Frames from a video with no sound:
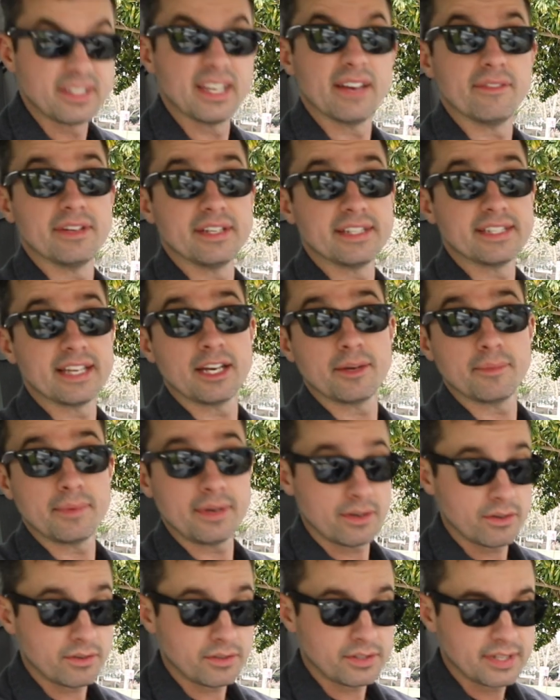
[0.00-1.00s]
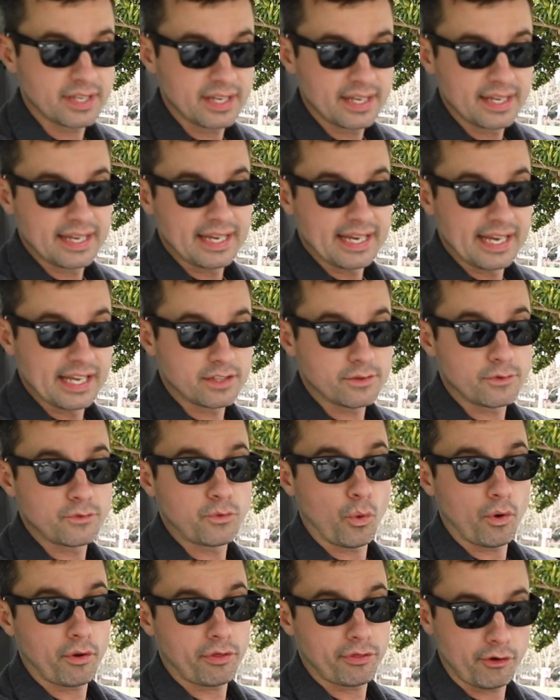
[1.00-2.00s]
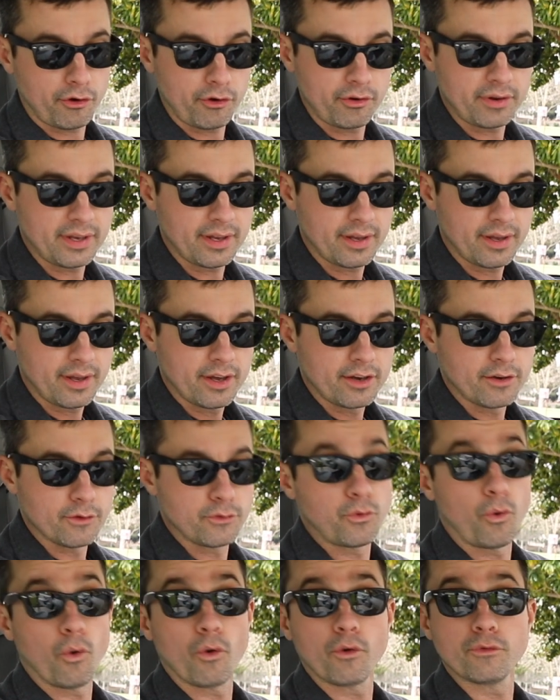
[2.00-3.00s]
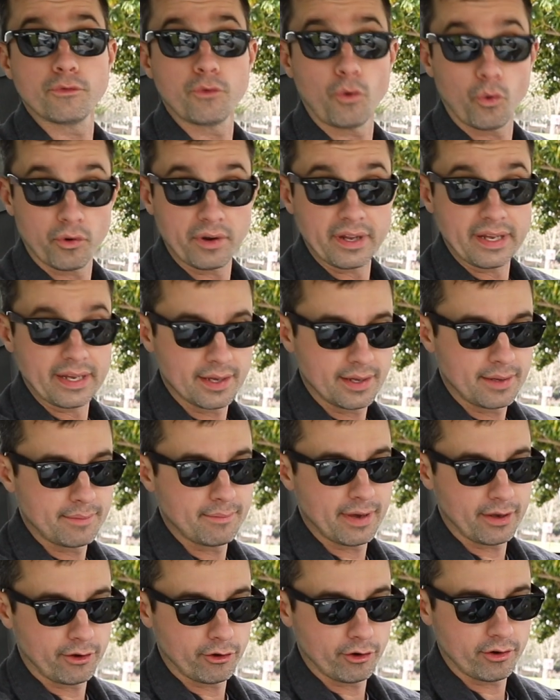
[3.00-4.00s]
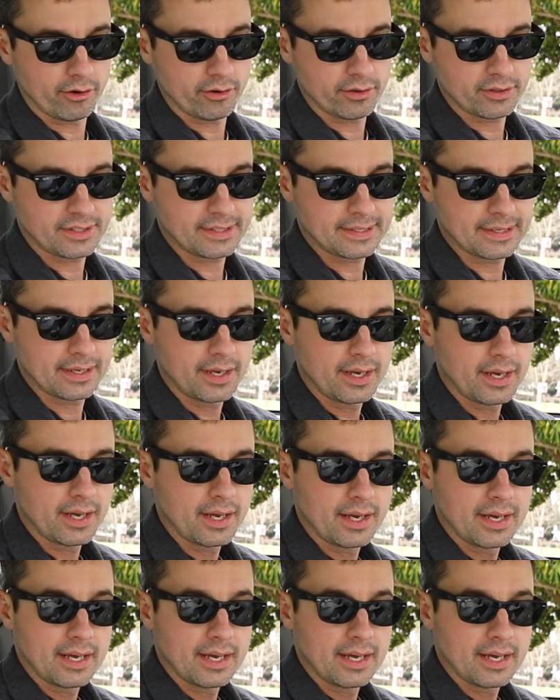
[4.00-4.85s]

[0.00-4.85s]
70 centimeters, it's 430 to 440 megahertz.